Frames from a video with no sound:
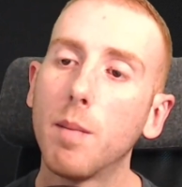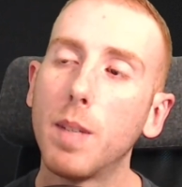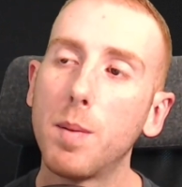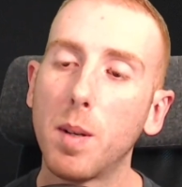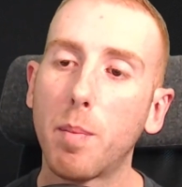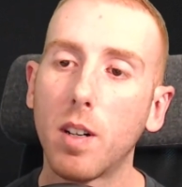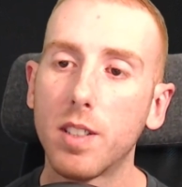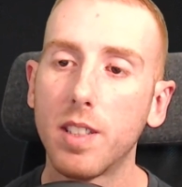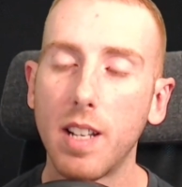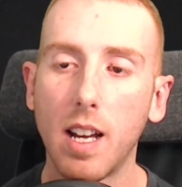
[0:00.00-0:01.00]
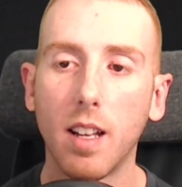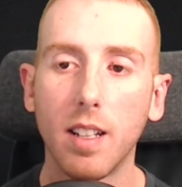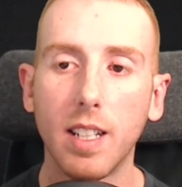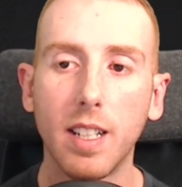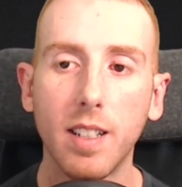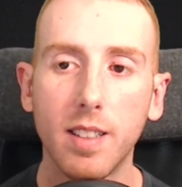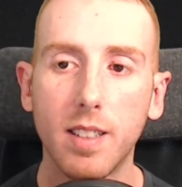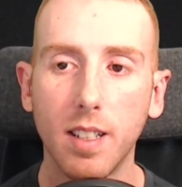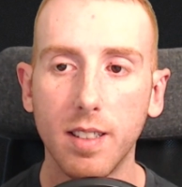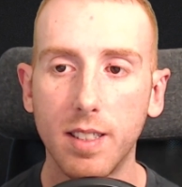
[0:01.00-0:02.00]
maybe a personality
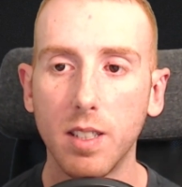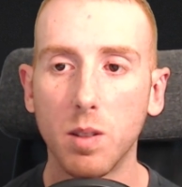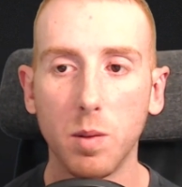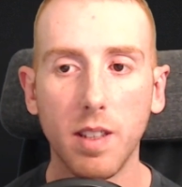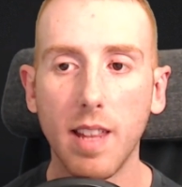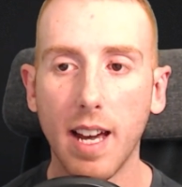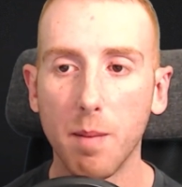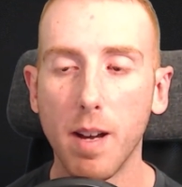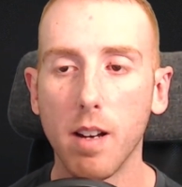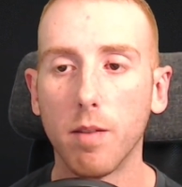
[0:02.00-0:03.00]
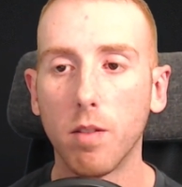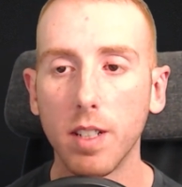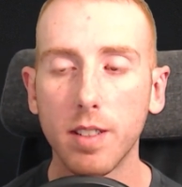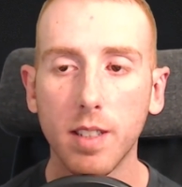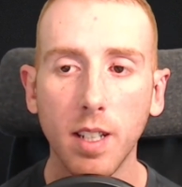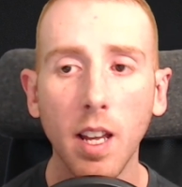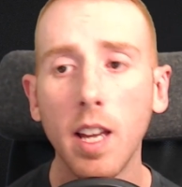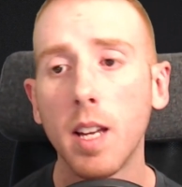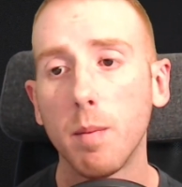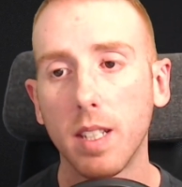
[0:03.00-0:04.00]
to deal with that amount of risk,
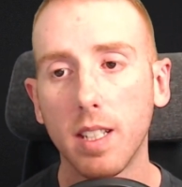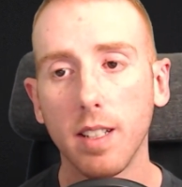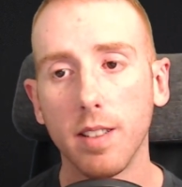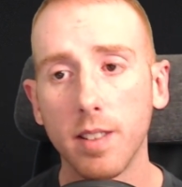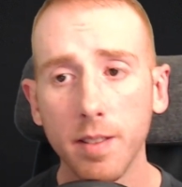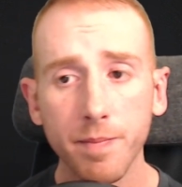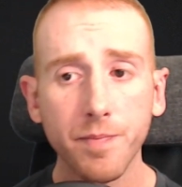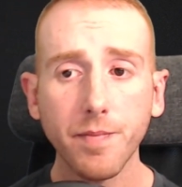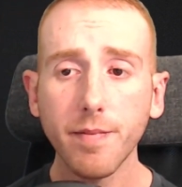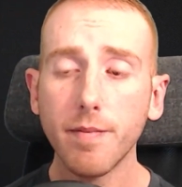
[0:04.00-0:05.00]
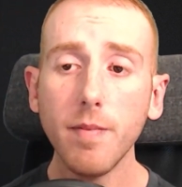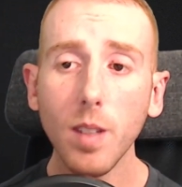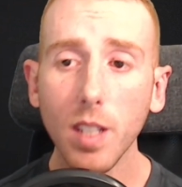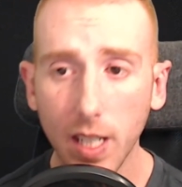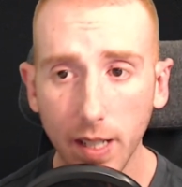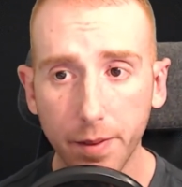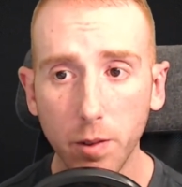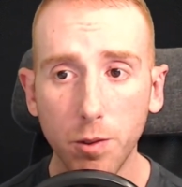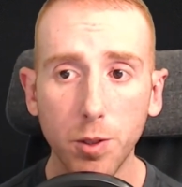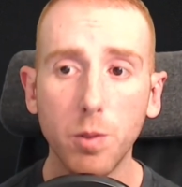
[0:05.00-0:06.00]
because if you
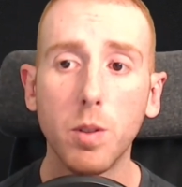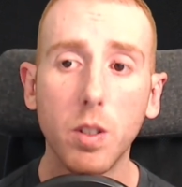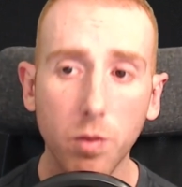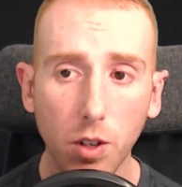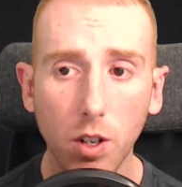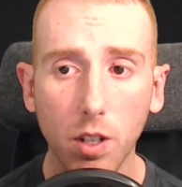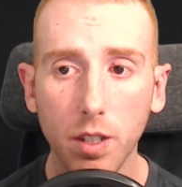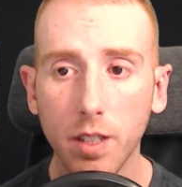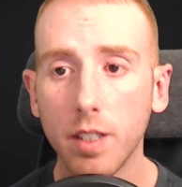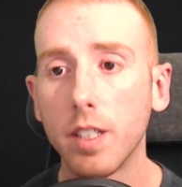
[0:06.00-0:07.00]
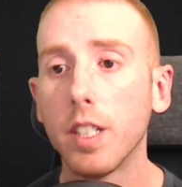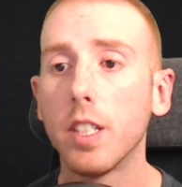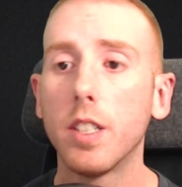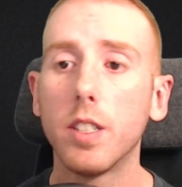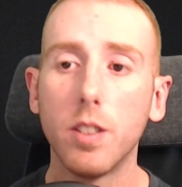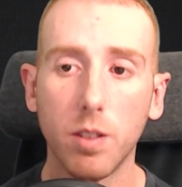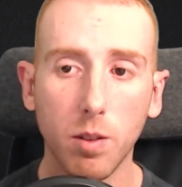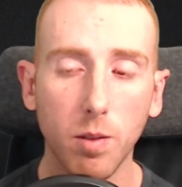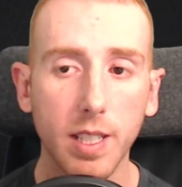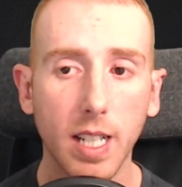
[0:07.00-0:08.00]
do it wrong, you're
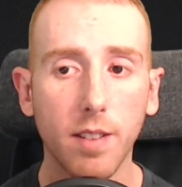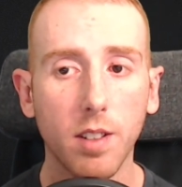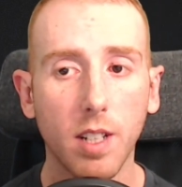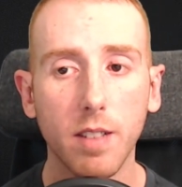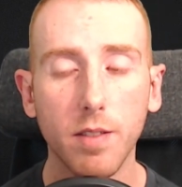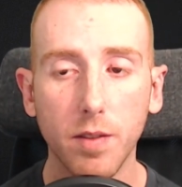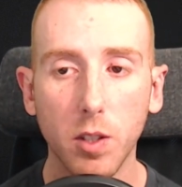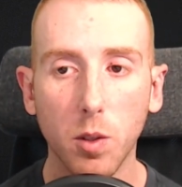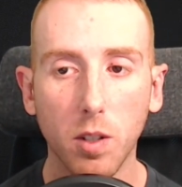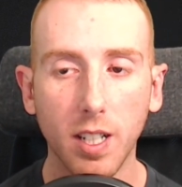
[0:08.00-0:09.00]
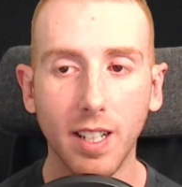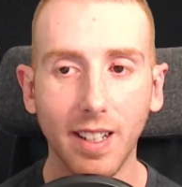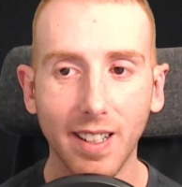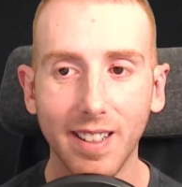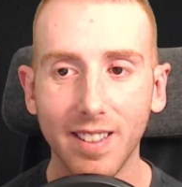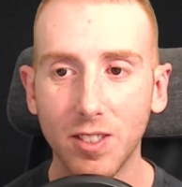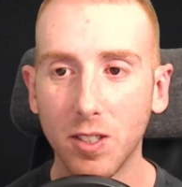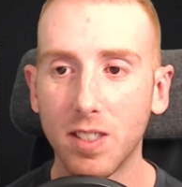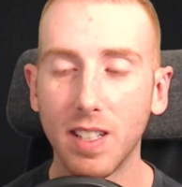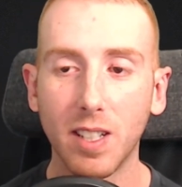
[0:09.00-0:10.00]
going to have a lot of inventory
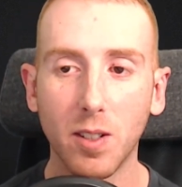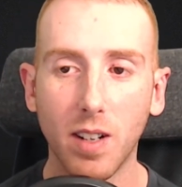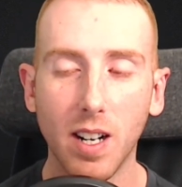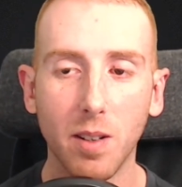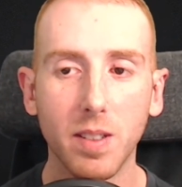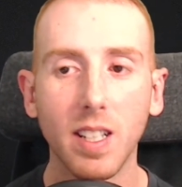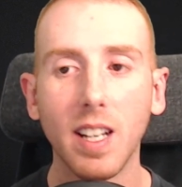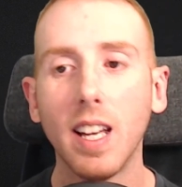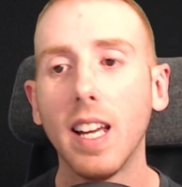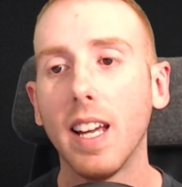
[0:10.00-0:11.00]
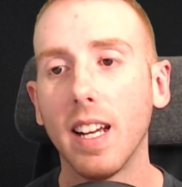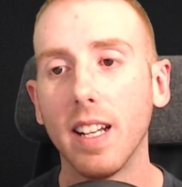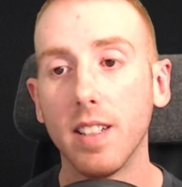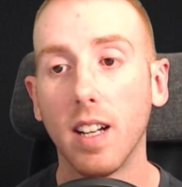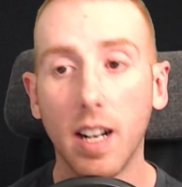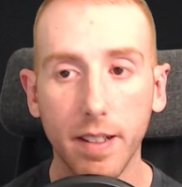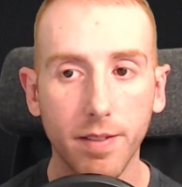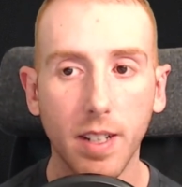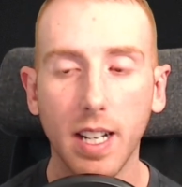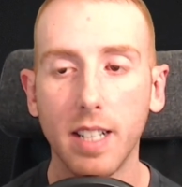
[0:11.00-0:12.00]
just sitting around. And I've
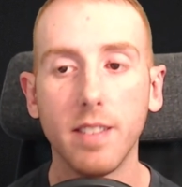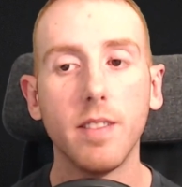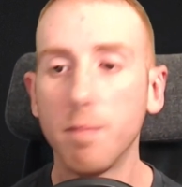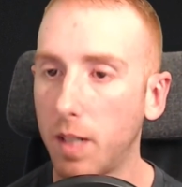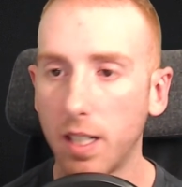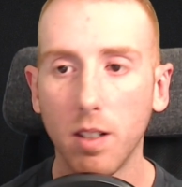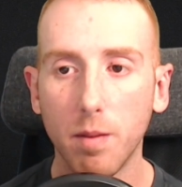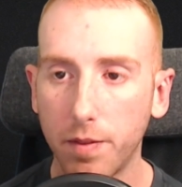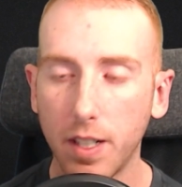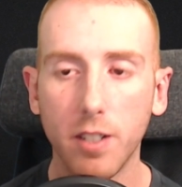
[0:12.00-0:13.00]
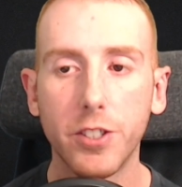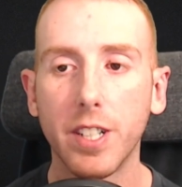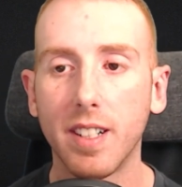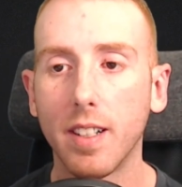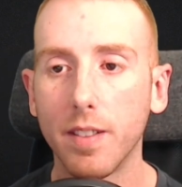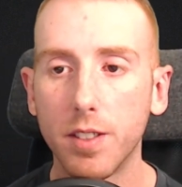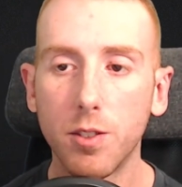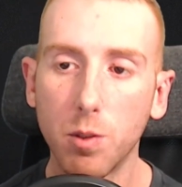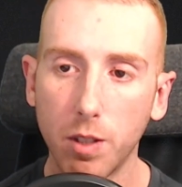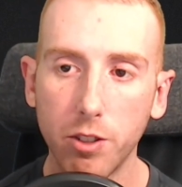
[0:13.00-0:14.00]
had my fair share of
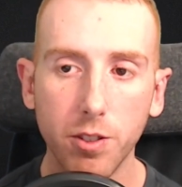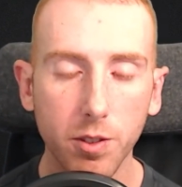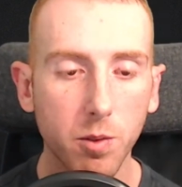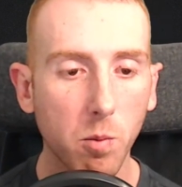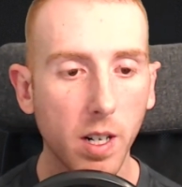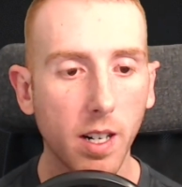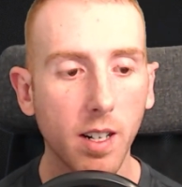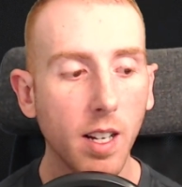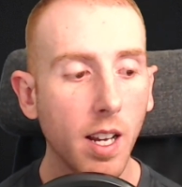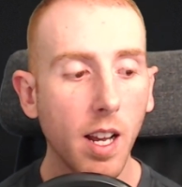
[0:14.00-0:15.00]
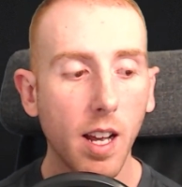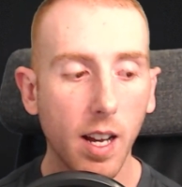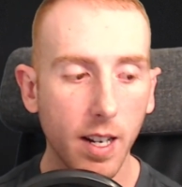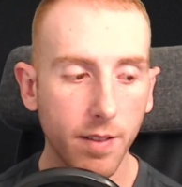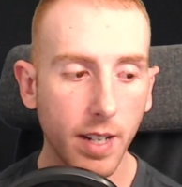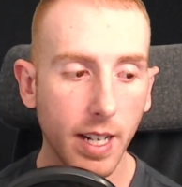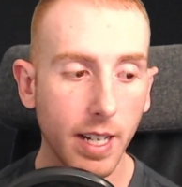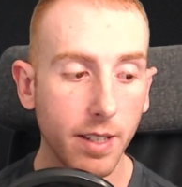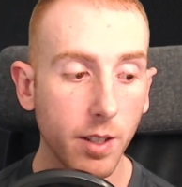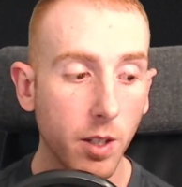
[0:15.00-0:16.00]
situations where I've
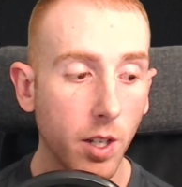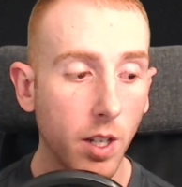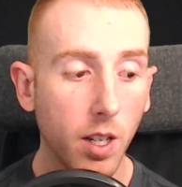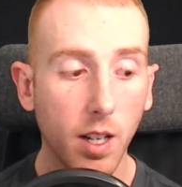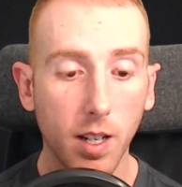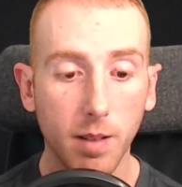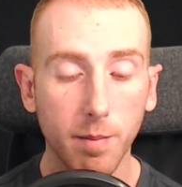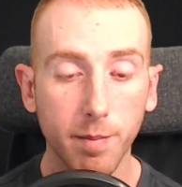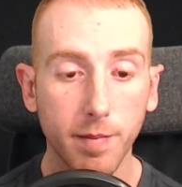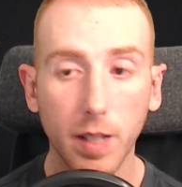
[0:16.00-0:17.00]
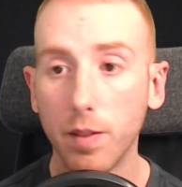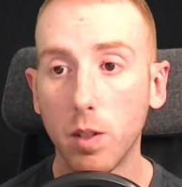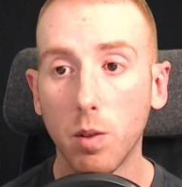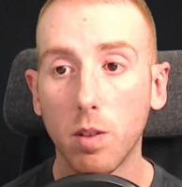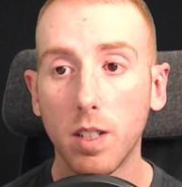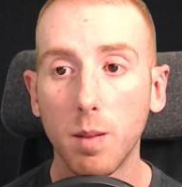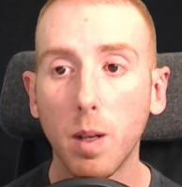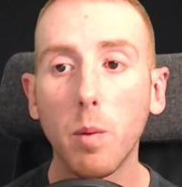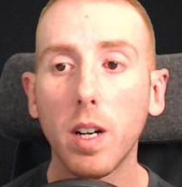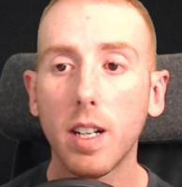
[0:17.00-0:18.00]
had inventory in
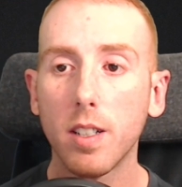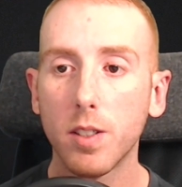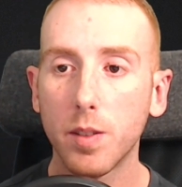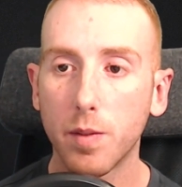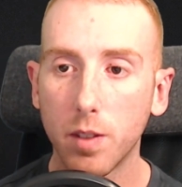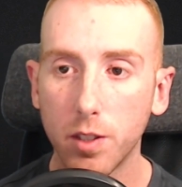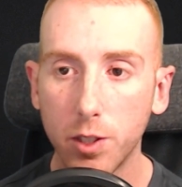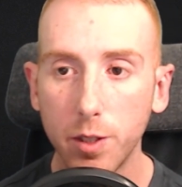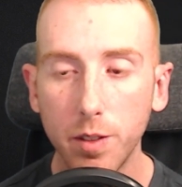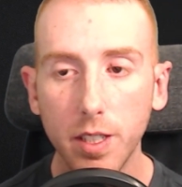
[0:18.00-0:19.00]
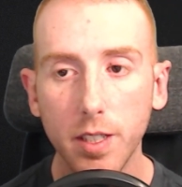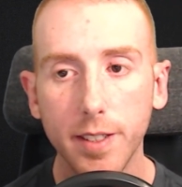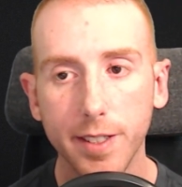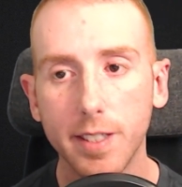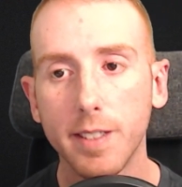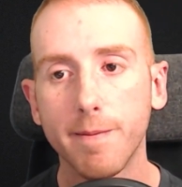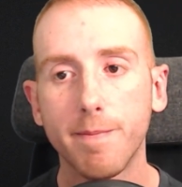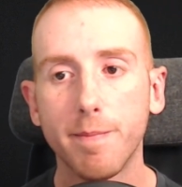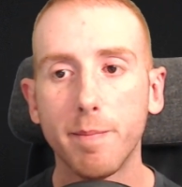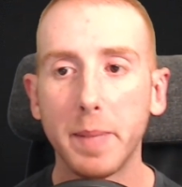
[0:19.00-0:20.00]
my warehouse for 2 years
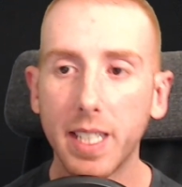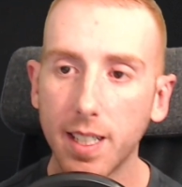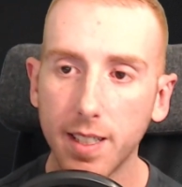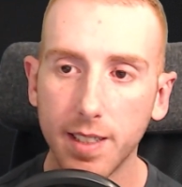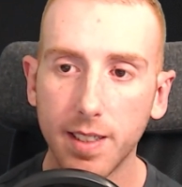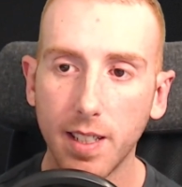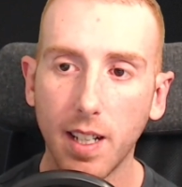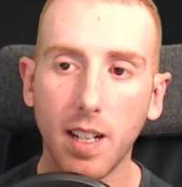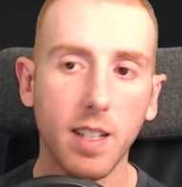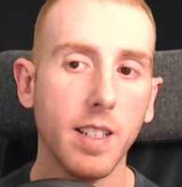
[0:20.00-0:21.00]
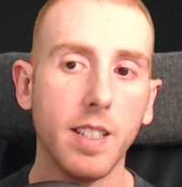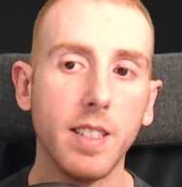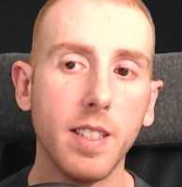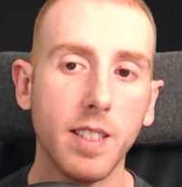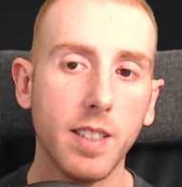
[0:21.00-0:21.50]
because I